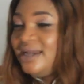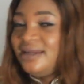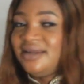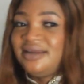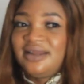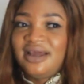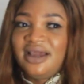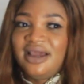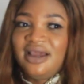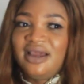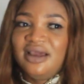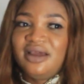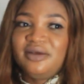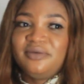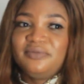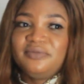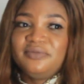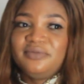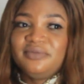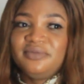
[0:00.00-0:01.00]
And
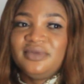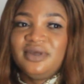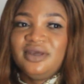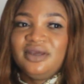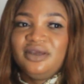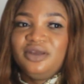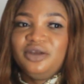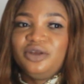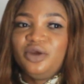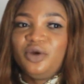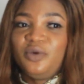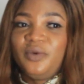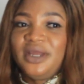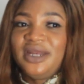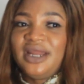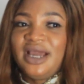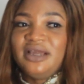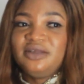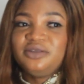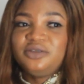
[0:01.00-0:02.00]

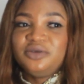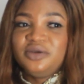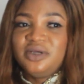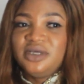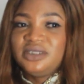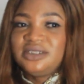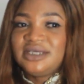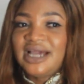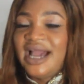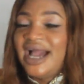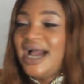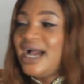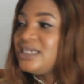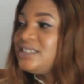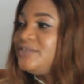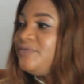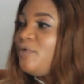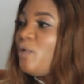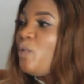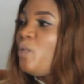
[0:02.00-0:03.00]
when I do it, I
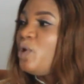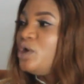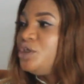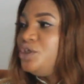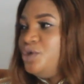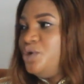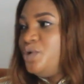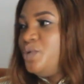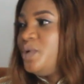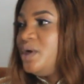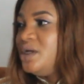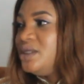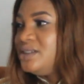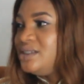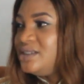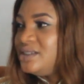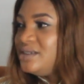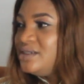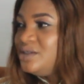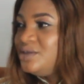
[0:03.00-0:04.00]
ask for what you
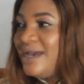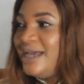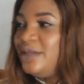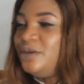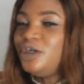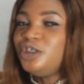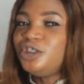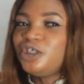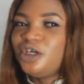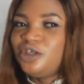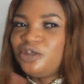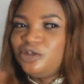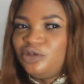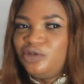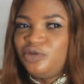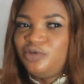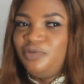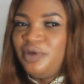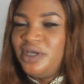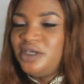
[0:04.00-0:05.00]
want. So I don't just
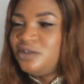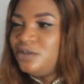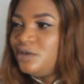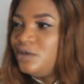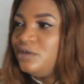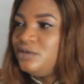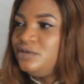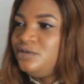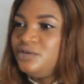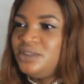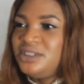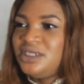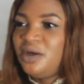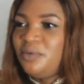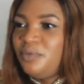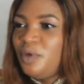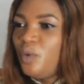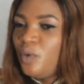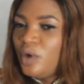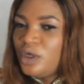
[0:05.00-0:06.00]
do based on, you
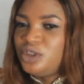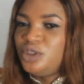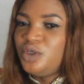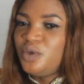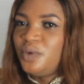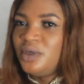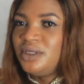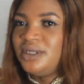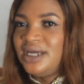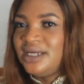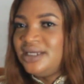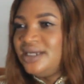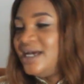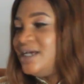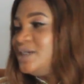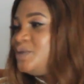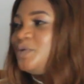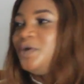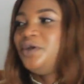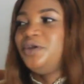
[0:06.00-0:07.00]
tell me what you want and
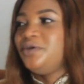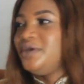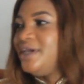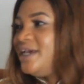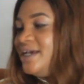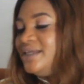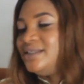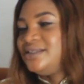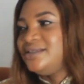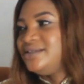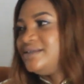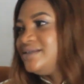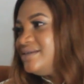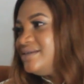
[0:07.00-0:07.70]
that's what you get.